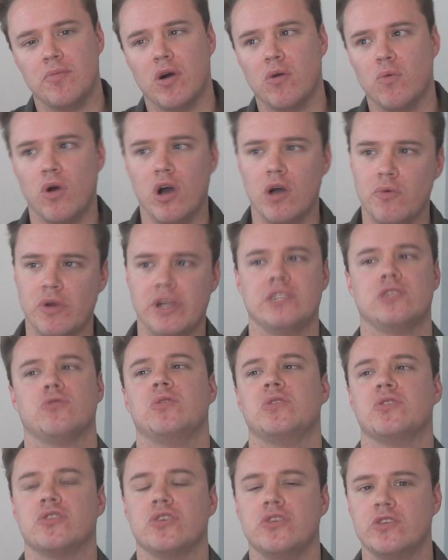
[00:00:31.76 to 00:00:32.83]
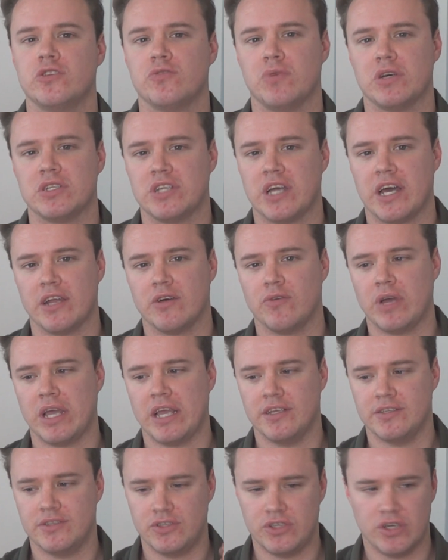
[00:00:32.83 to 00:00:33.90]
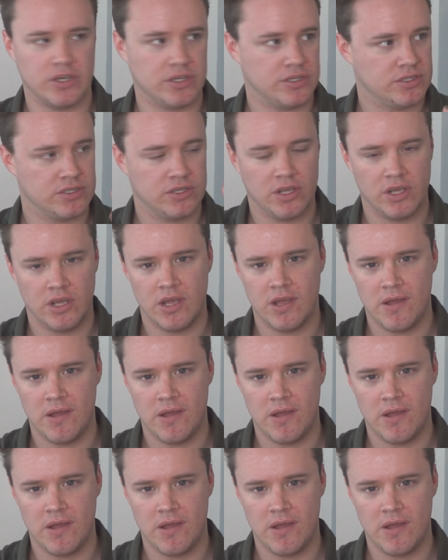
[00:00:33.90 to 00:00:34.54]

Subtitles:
But what I wanted to introduce to my channel is just